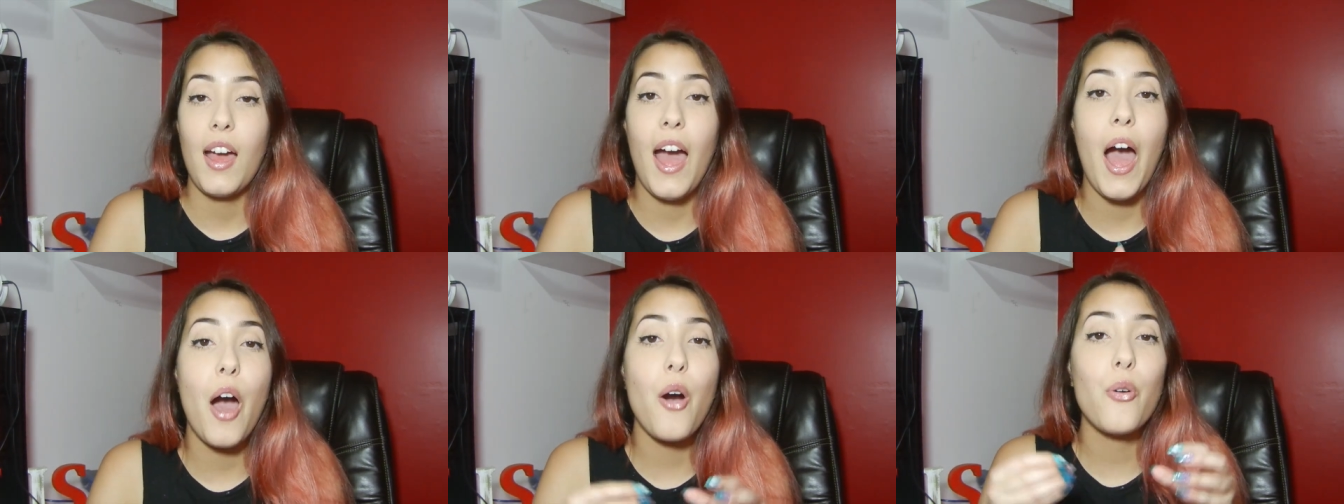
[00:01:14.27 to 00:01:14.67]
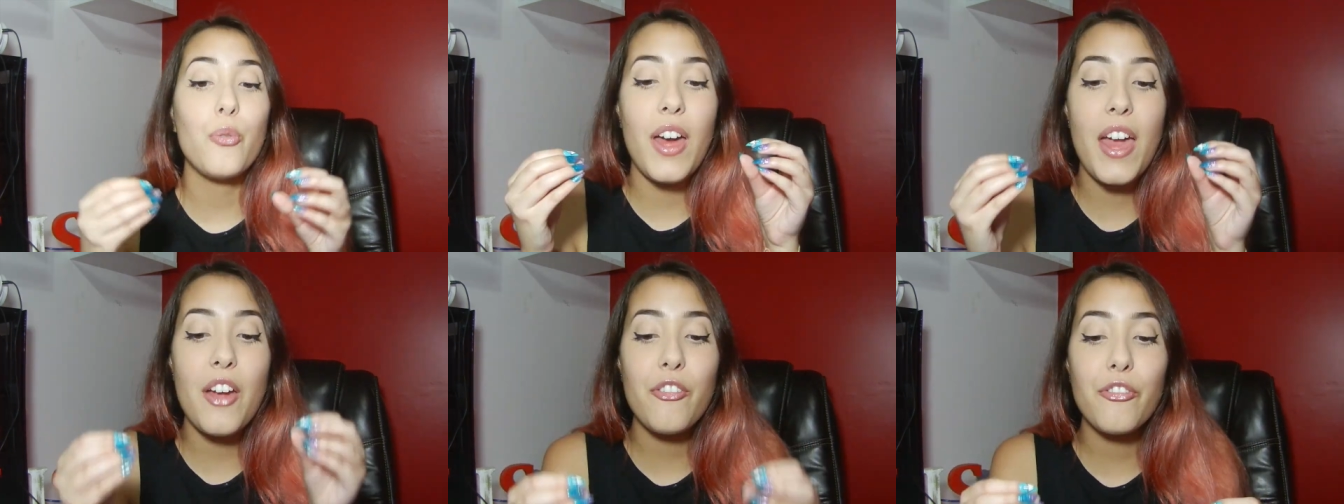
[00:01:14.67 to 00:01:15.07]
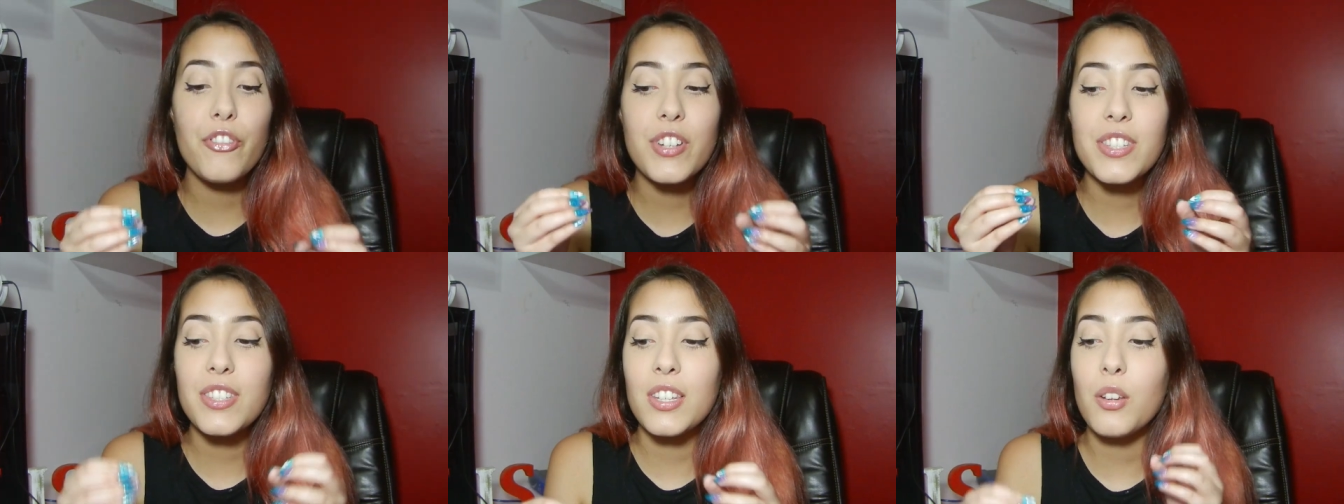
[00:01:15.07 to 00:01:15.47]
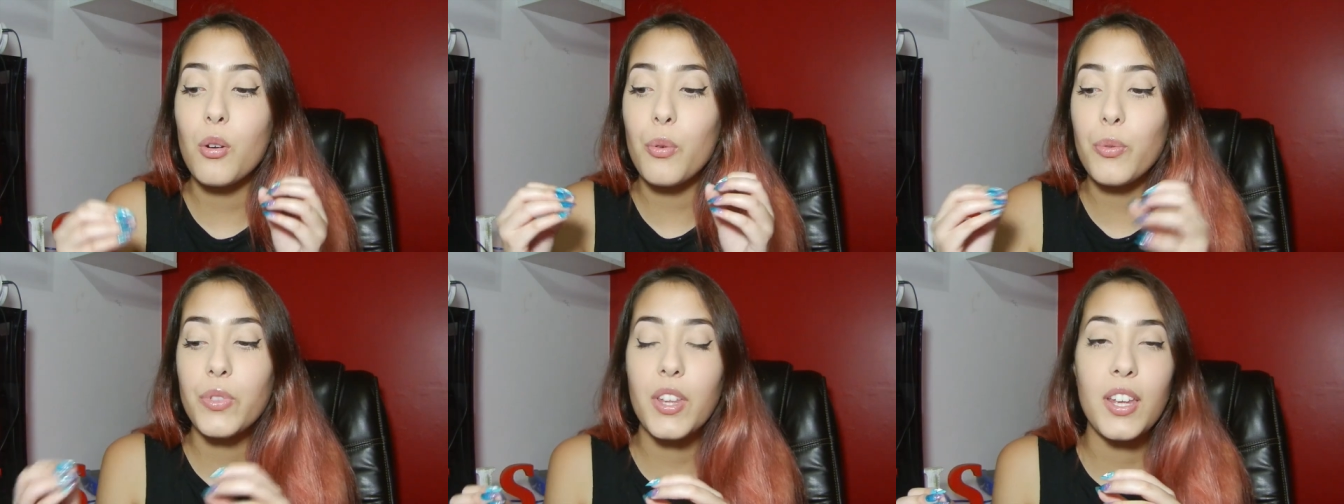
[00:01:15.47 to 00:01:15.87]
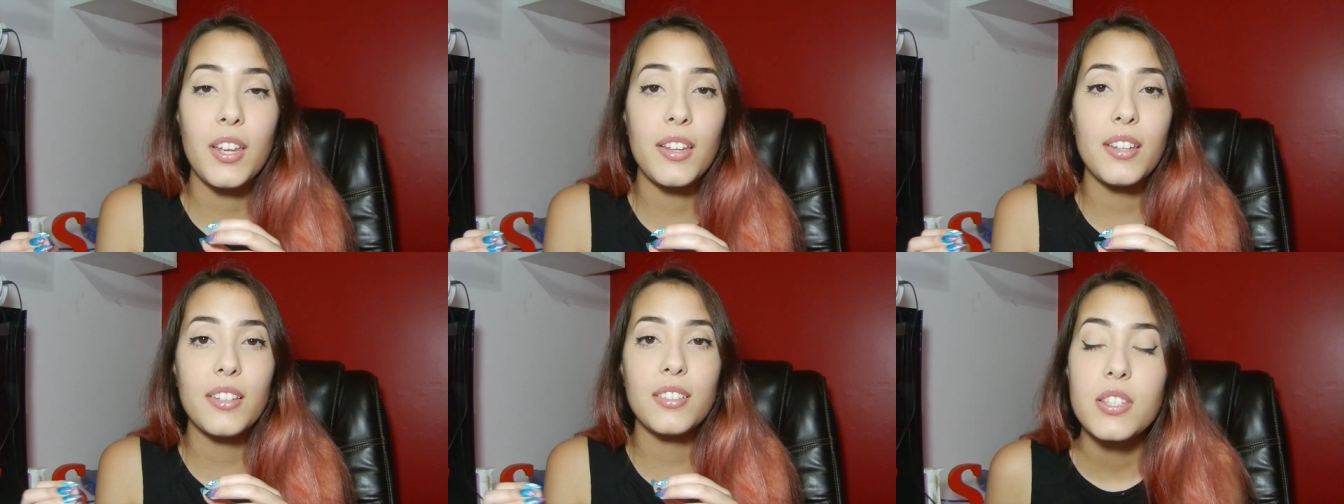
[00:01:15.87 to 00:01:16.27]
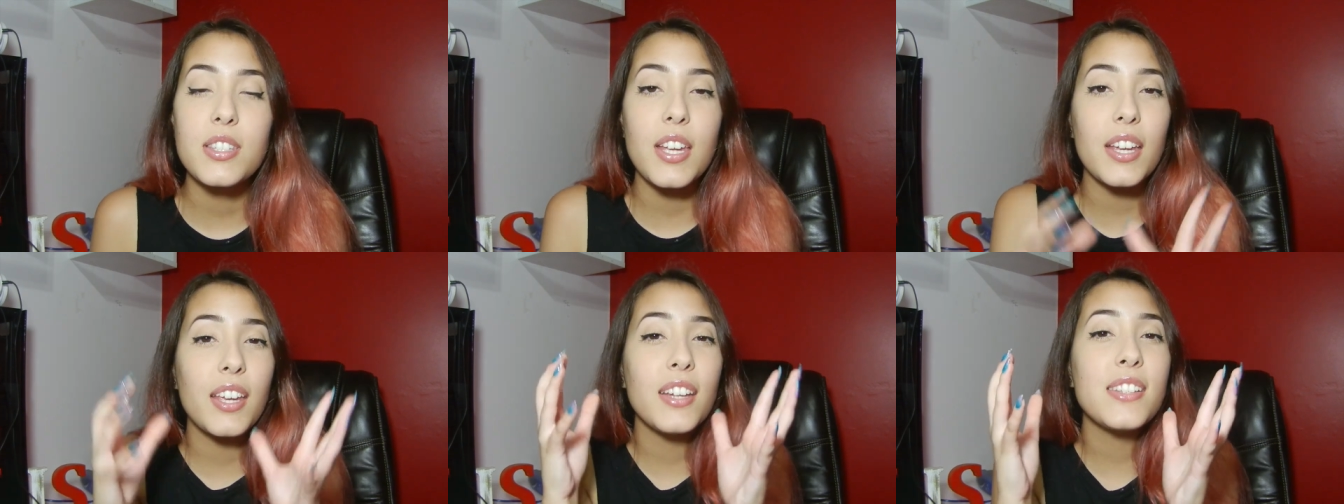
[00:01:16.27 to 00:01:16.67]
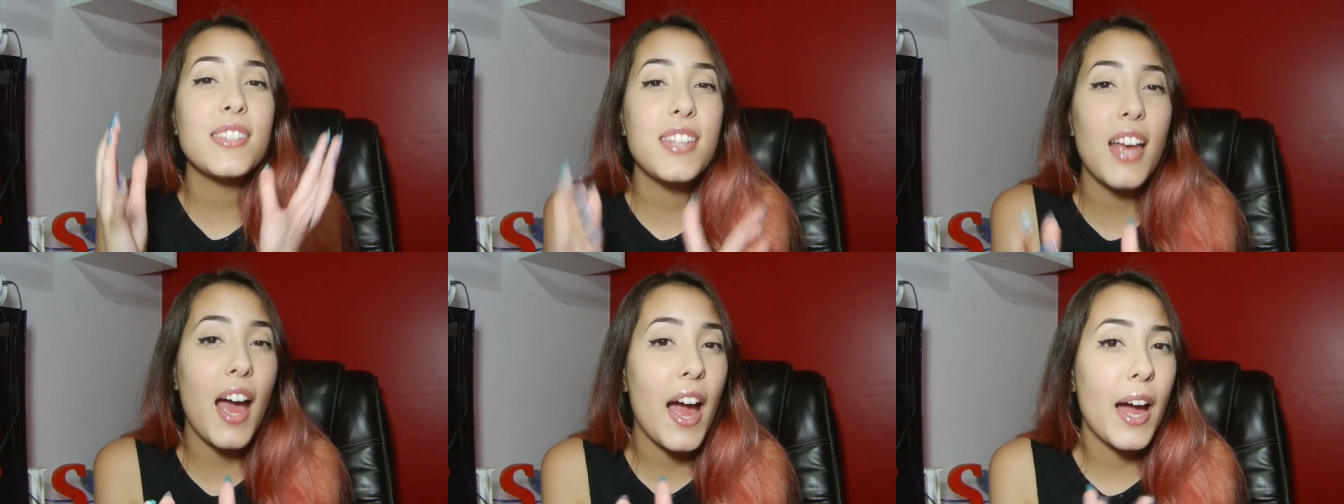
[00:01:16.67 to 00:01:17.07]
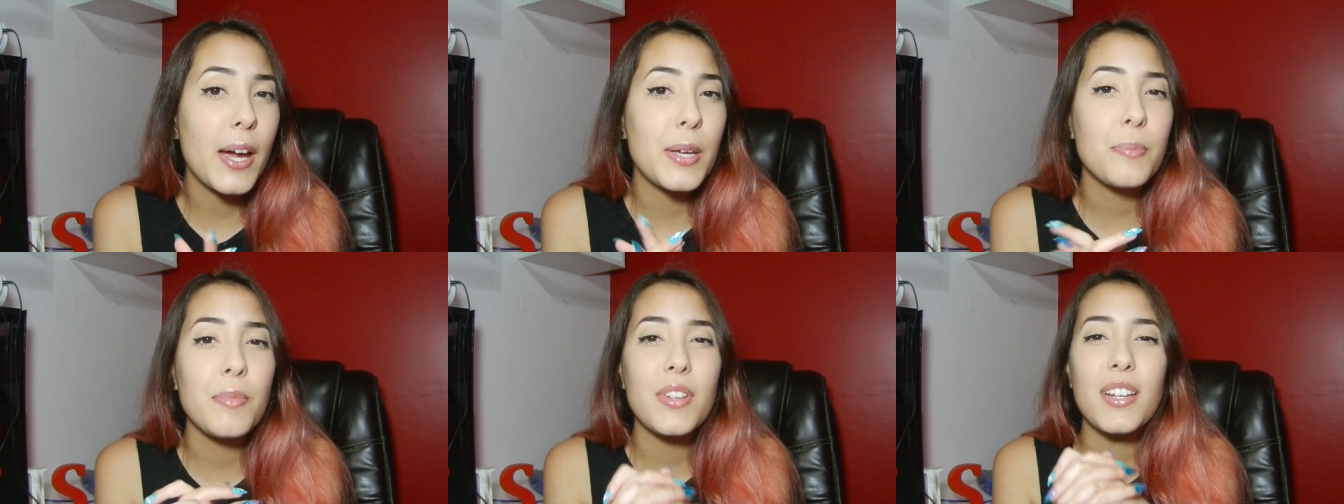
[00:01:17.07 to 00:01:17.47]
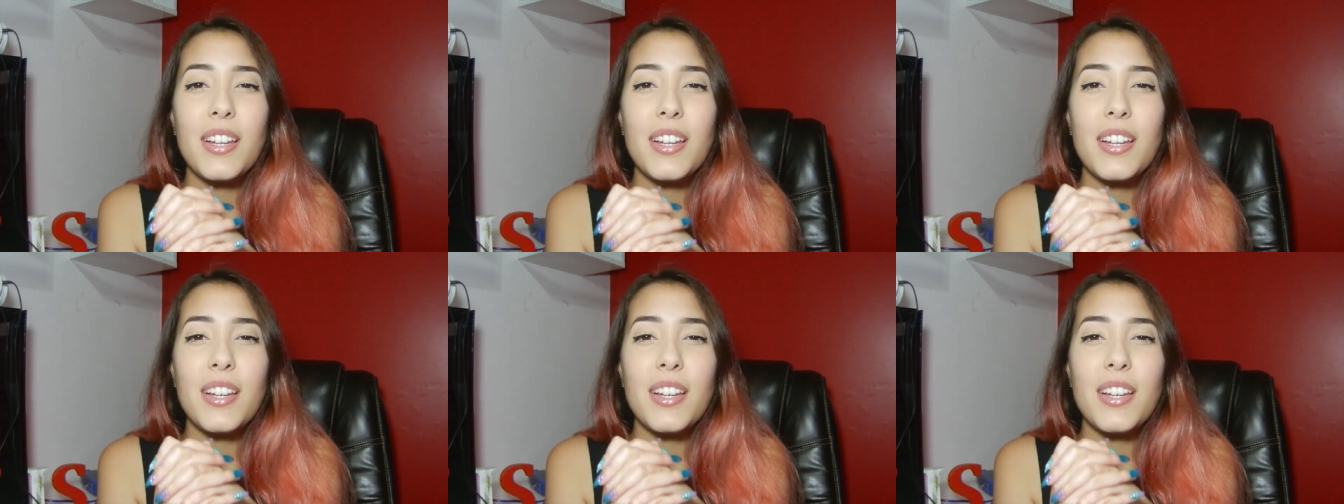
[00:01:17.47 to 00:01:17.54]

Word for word: how every single thing take a time